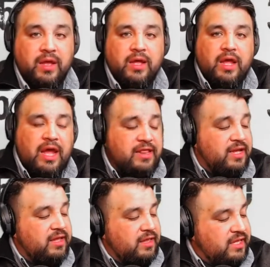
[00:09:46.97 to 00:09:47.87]
And
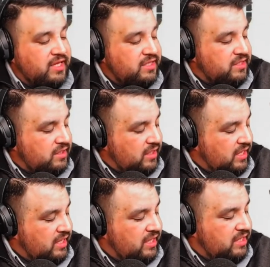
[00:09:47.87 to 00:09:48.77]
then this
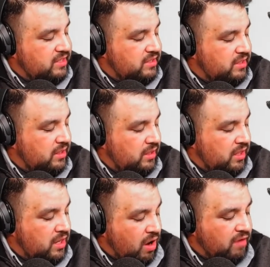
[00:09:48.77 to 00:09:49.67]
is
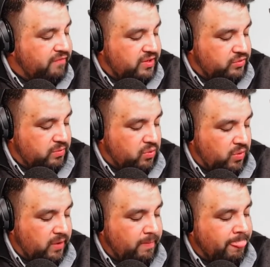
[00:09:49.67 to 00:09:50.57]
an offense
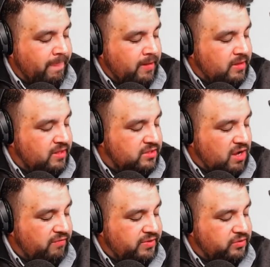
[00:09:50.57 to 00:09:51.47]
report. This
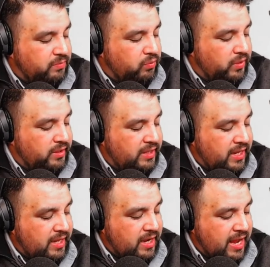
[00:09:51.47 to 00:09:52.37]
offense report
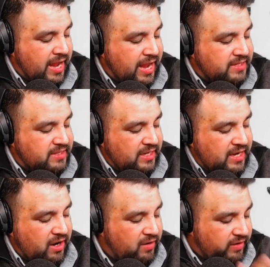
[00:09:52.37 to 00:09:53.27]
then has a
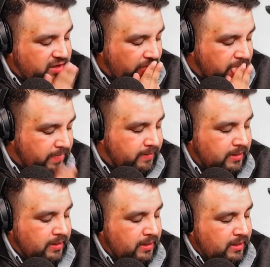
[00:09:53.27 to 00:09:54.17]
narrative
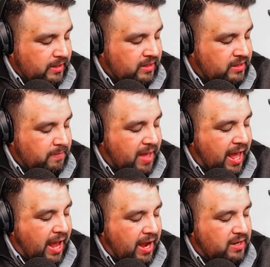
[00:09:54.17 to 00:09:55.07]
in the
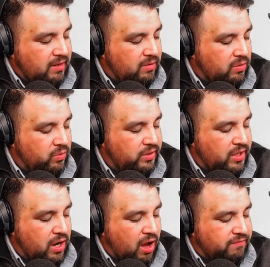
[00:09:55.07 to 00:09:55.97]
back where
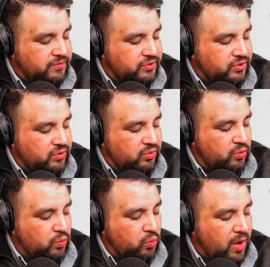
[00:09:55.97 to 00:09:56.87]
the officer
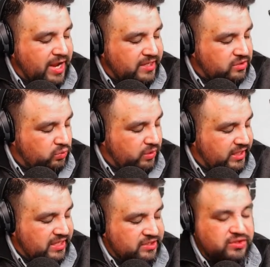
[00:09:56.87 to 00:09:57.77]
writes what
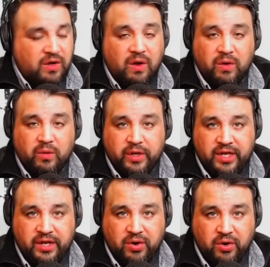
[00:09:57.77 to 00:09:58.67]
he saw and what
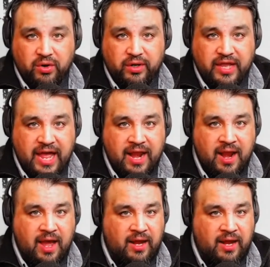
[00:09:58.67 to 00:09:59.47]
he heard that night.